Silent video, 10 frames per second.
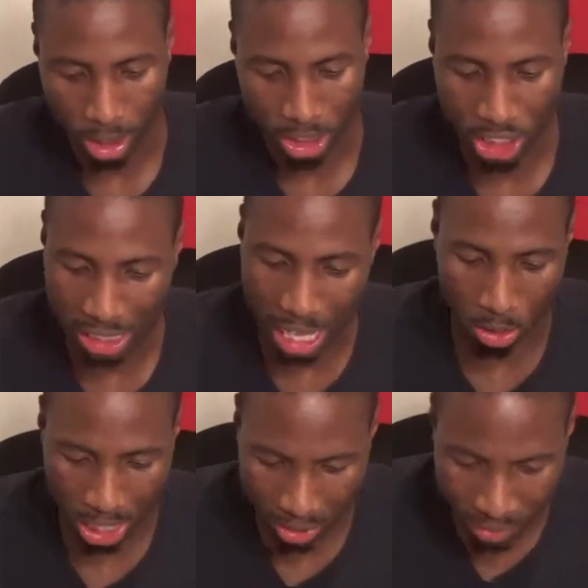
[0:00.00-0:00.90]
she
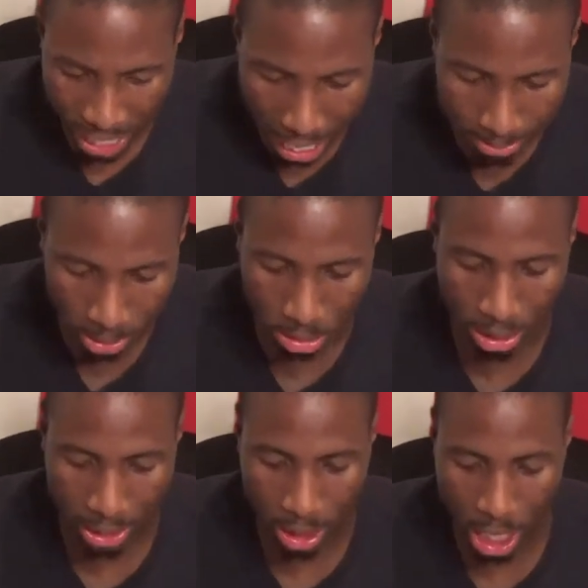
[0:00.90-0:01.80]
allowed every obstacle
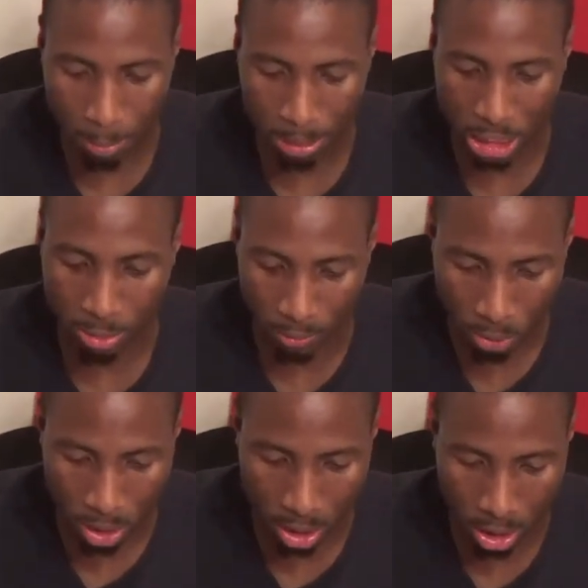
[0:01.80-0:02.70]
that God placed
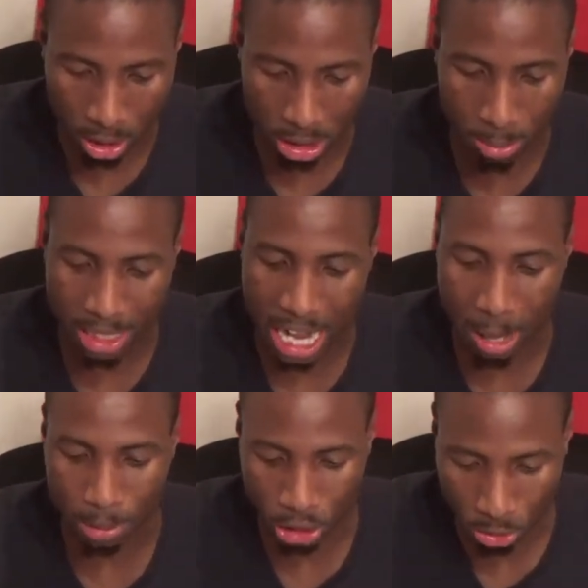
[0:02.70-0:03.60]
before her to be an
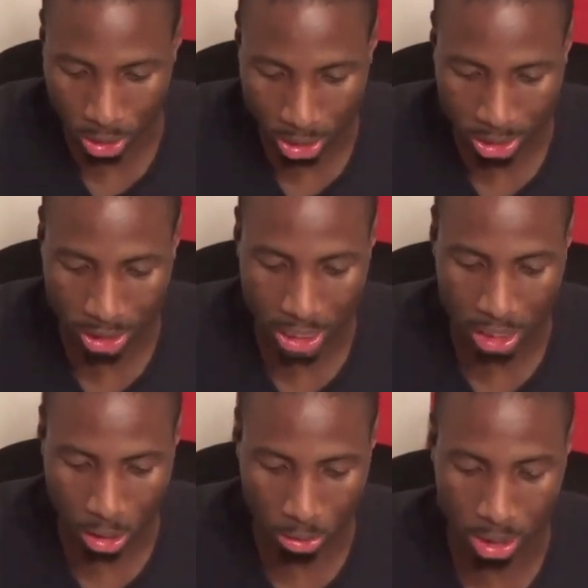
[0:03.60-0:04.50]
opportunity to get
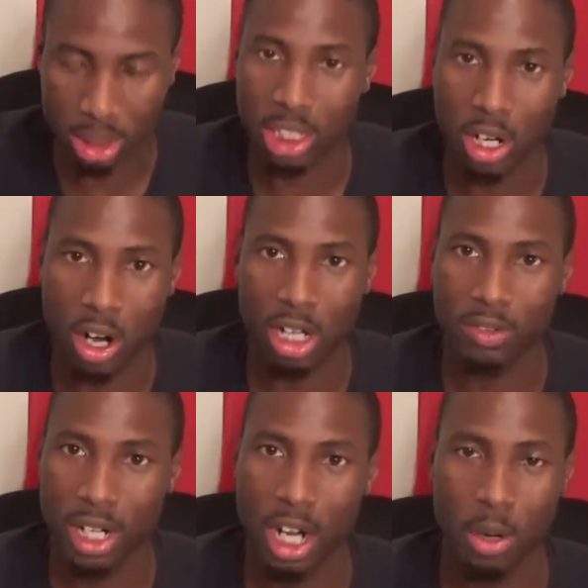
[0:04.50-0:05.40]
closer to the heart of
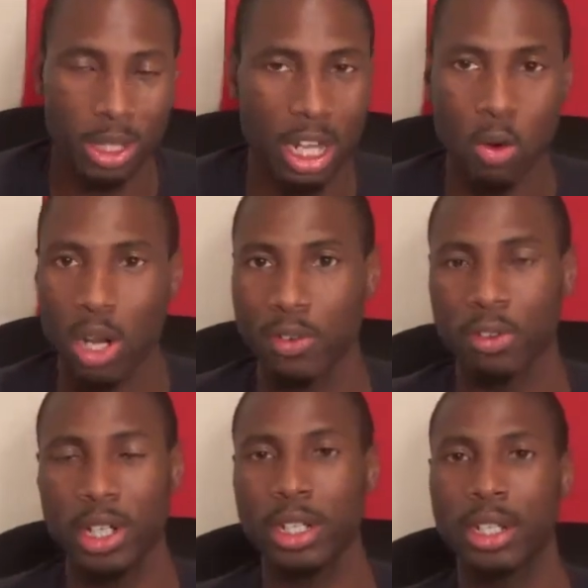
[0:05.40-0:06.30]
God without
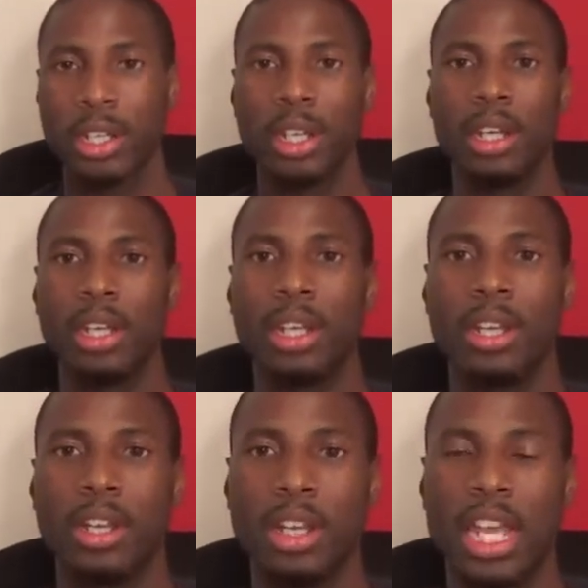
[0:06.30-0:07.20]
wavering.
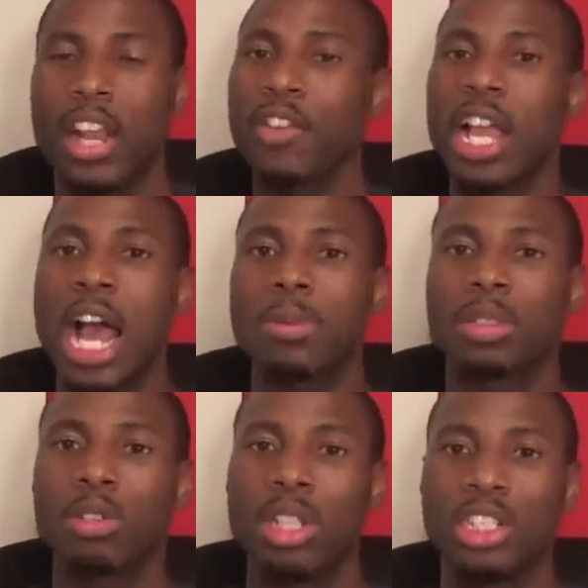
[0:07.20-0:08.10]
Every
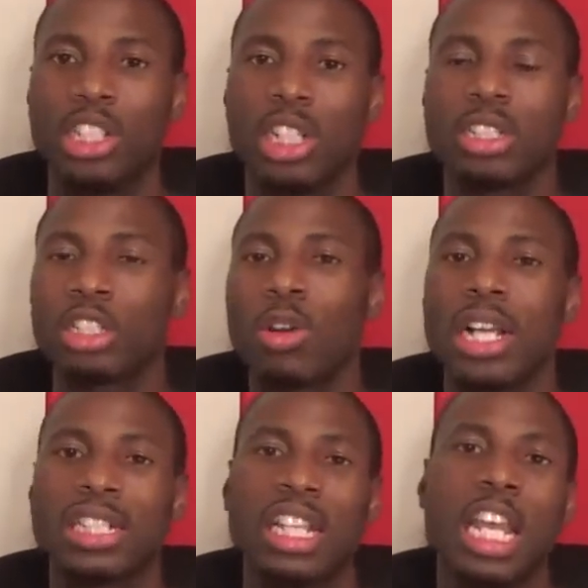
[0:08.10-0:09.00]
obstacle that Jesus
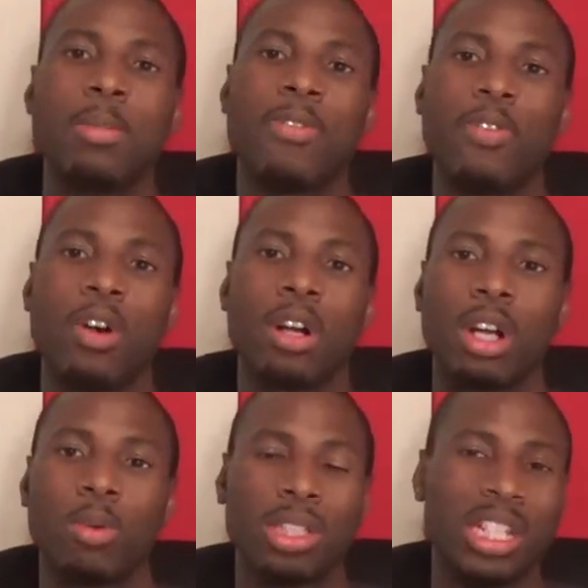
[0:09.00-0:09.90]
Christ laid before
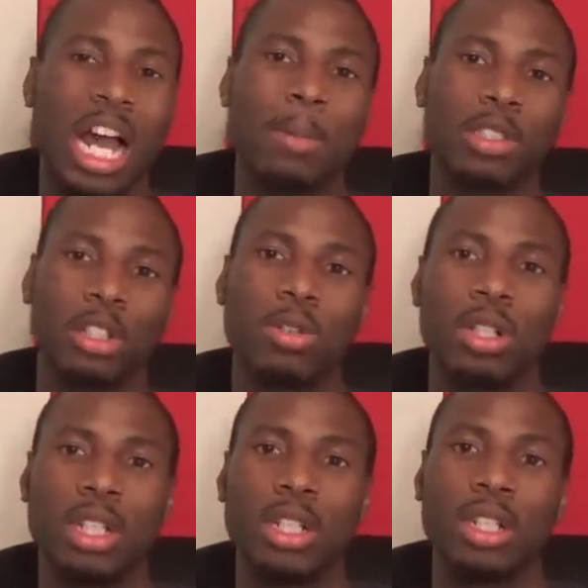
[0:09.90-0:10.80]
her was an
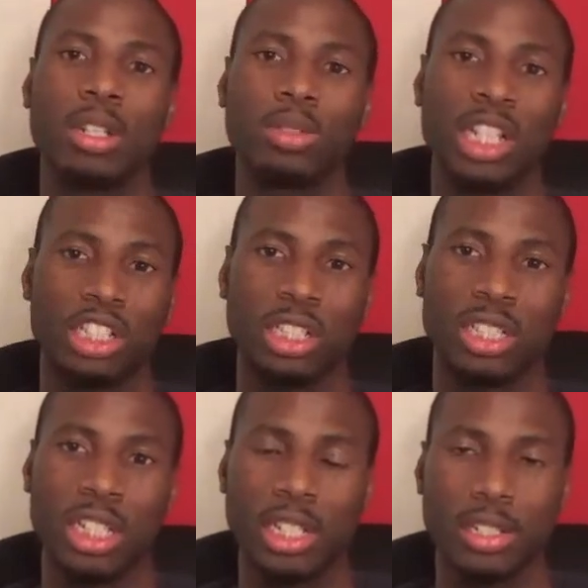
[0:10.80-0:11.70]
opportunity that she
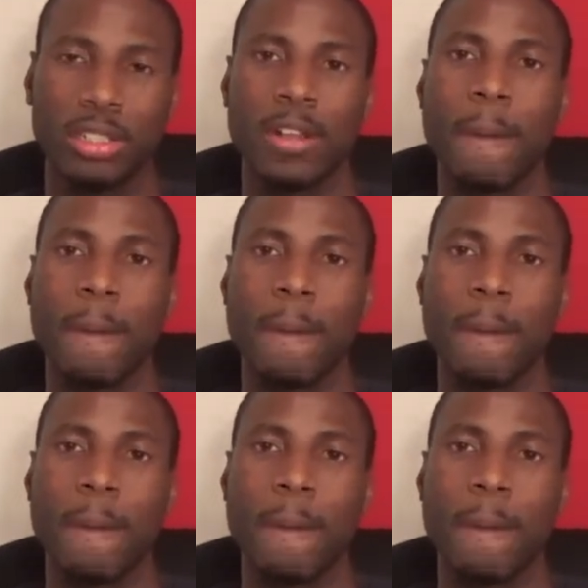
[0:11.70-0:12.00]
seized.